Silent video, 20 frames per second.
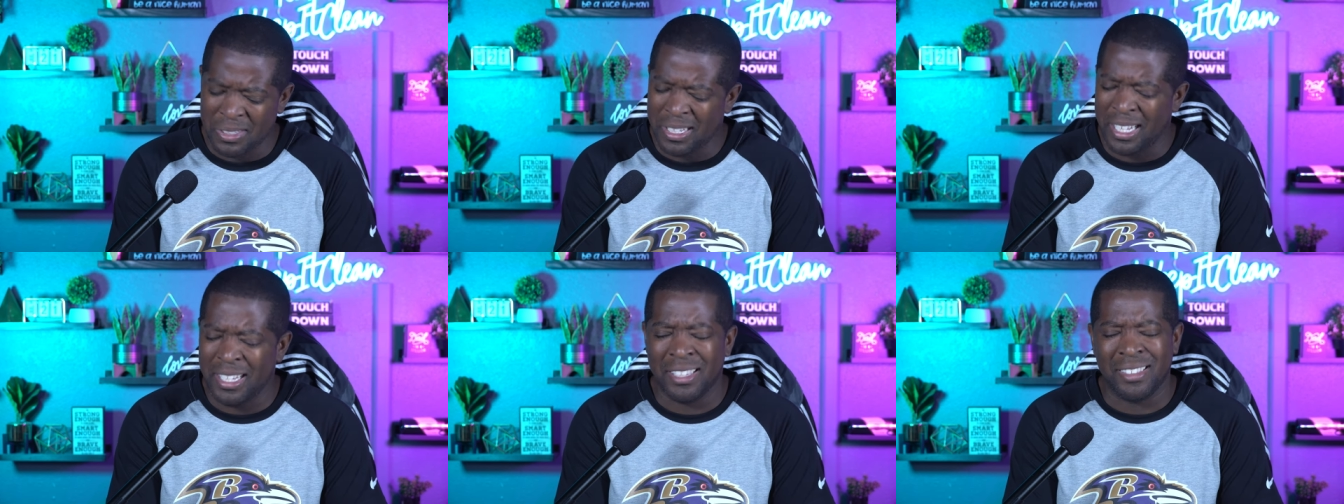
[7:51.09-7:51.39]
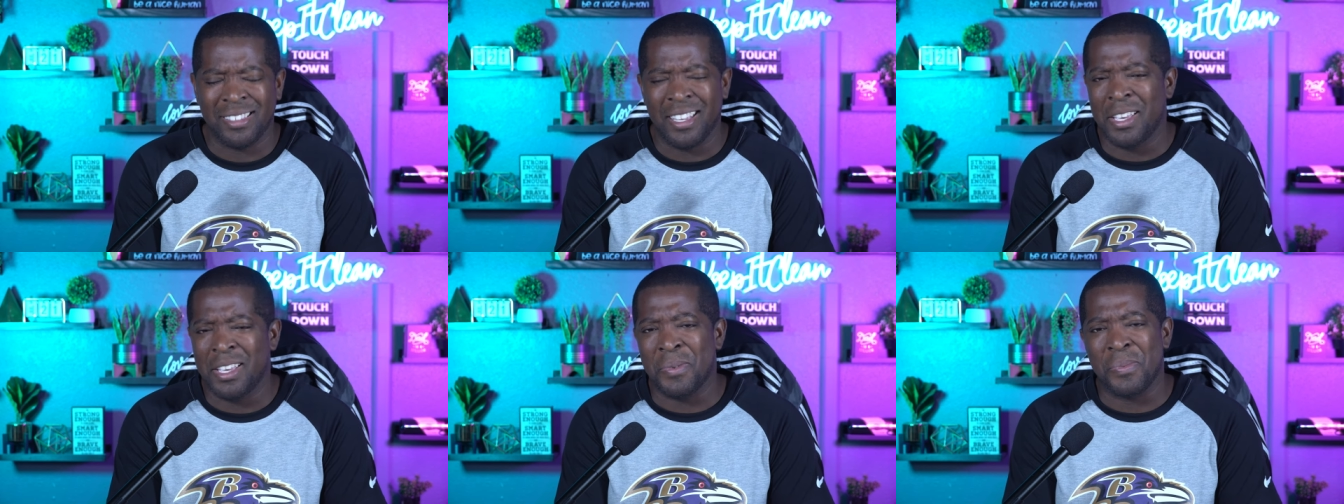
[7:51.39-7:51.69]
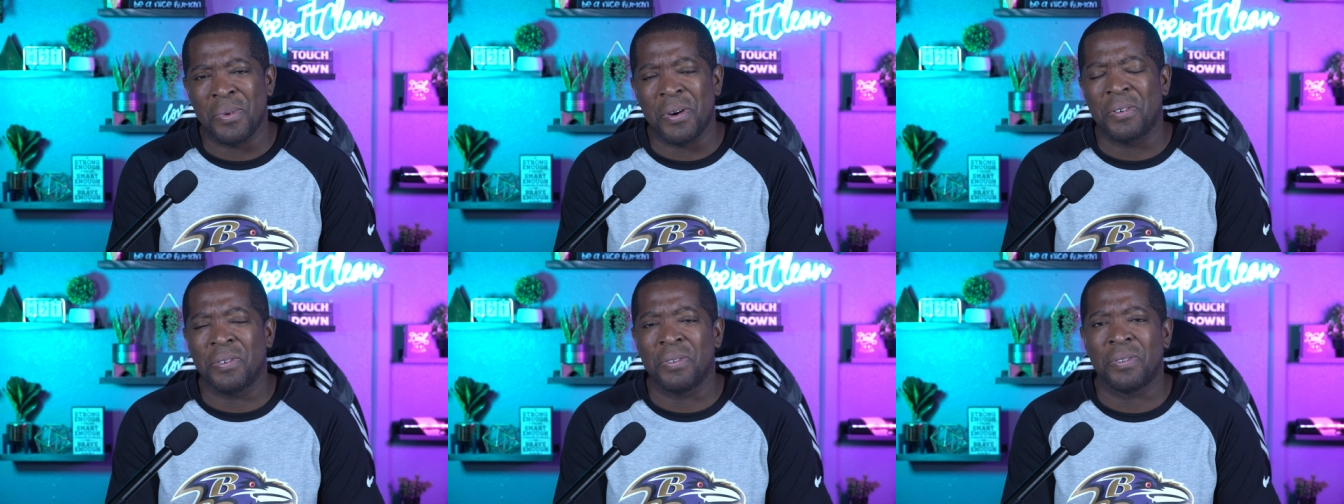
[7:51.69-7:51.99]
Take take
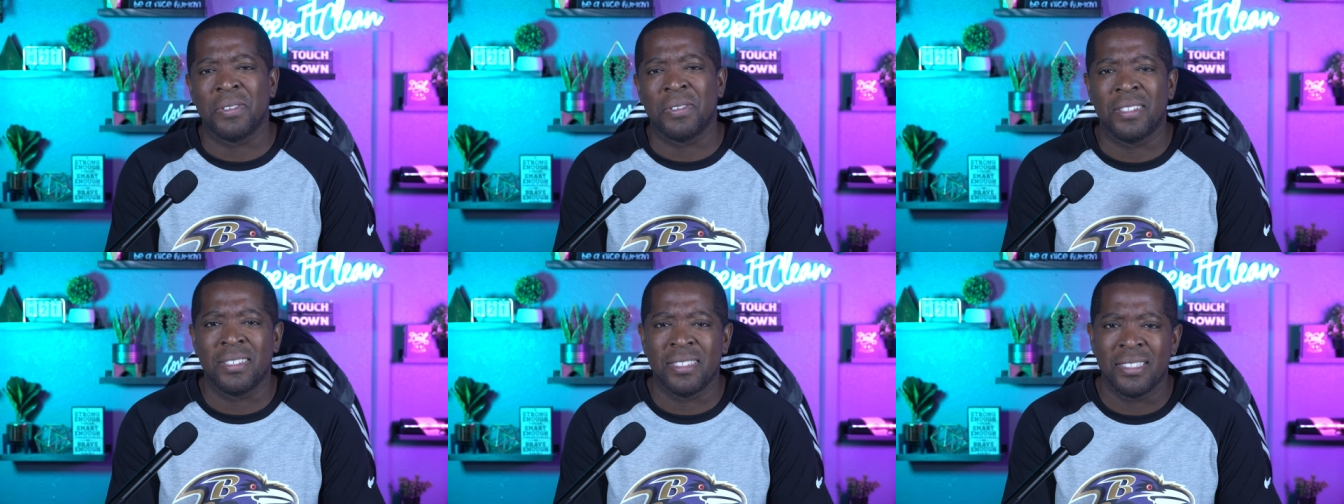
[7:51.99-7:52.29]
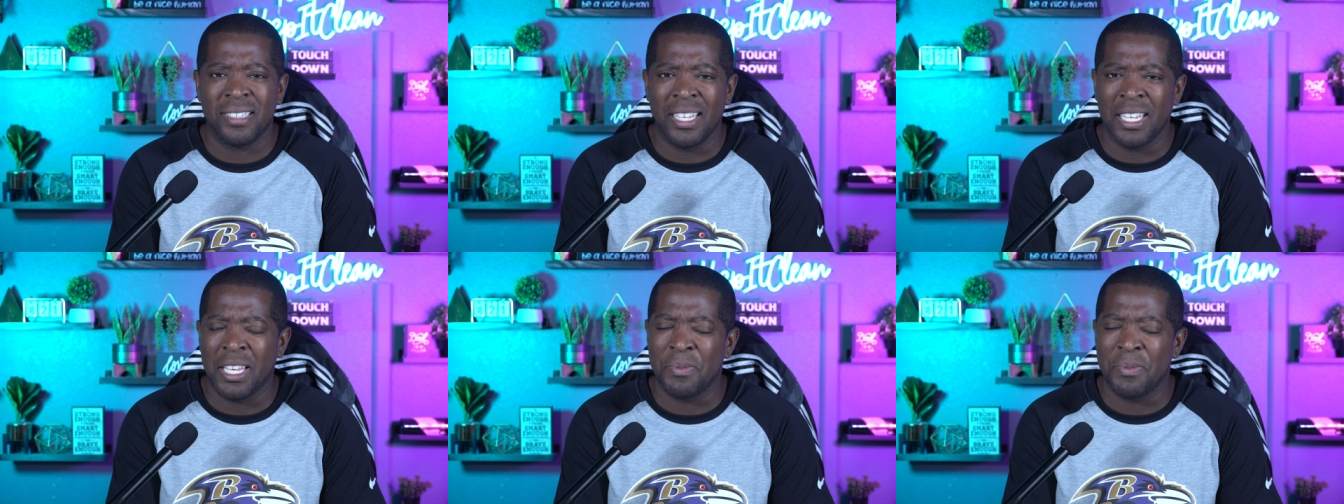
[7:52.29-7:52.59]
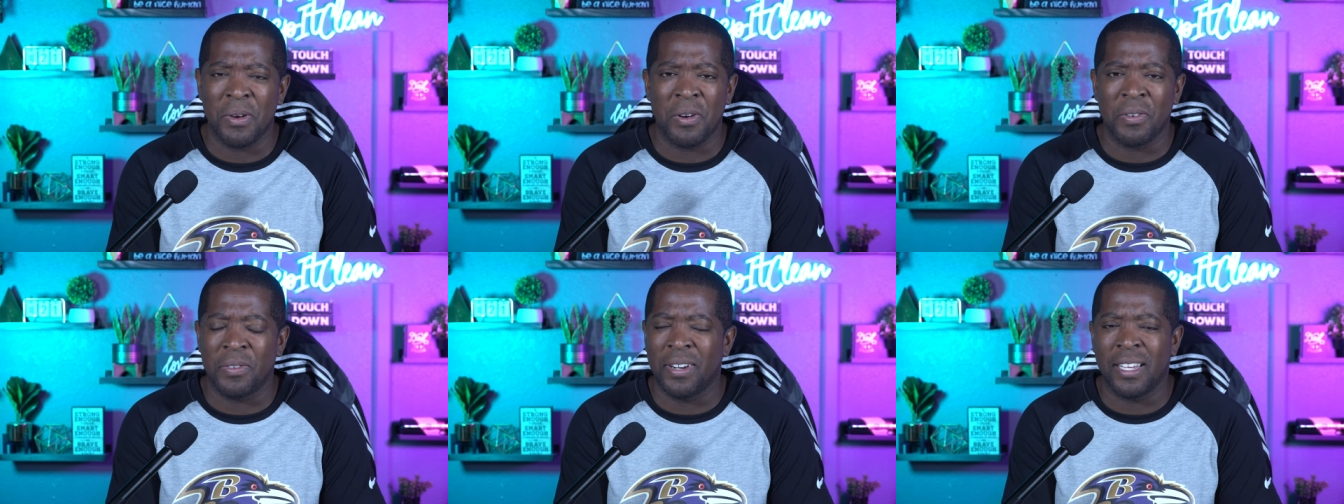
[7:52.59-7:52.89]
him off. Take
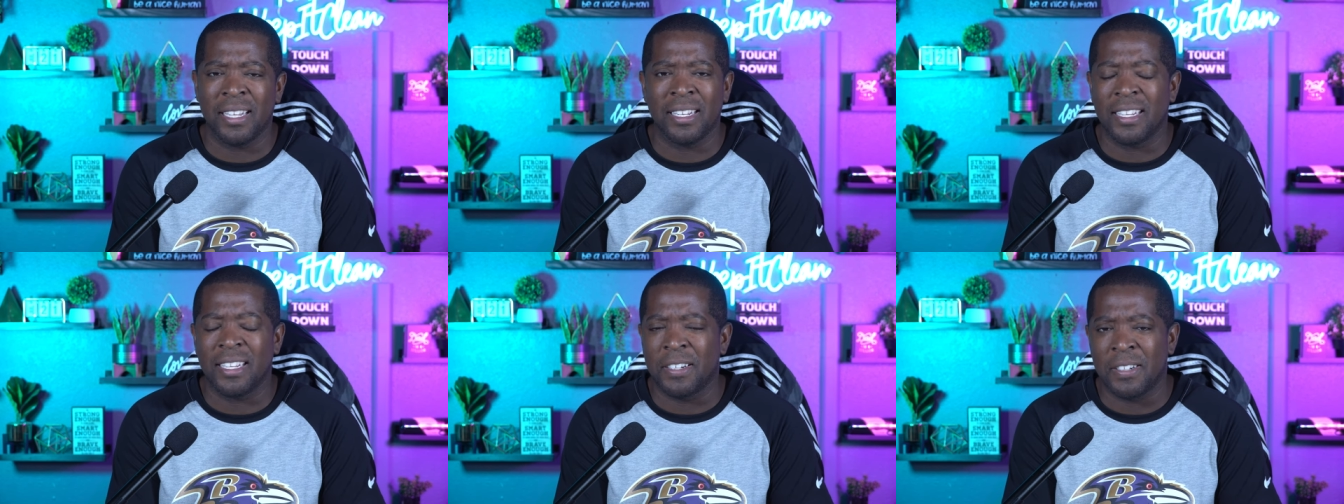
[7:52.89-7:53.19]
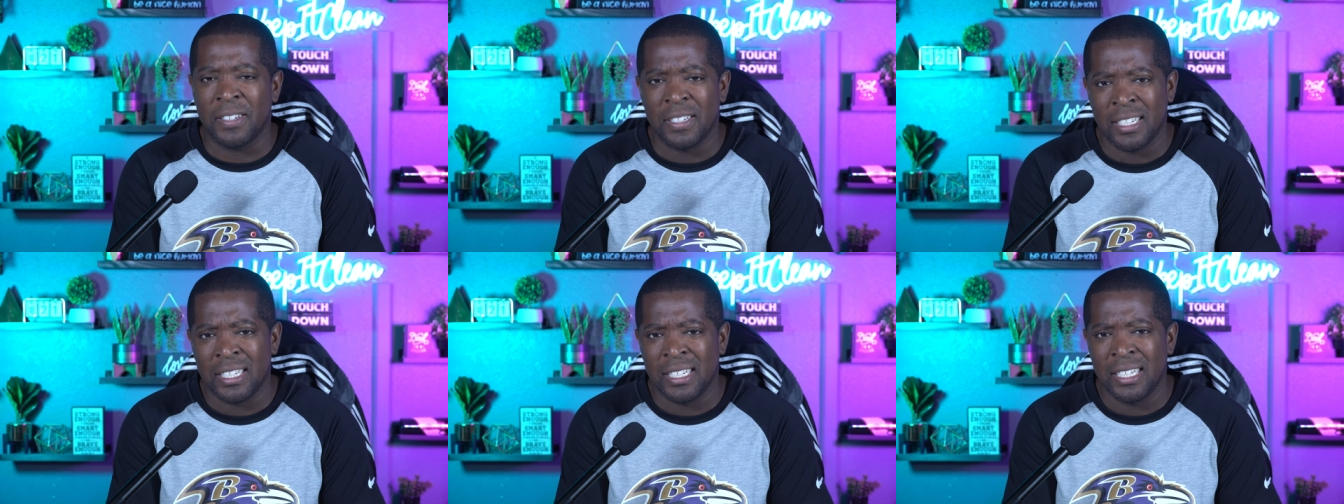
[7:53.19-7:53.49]
him off right now.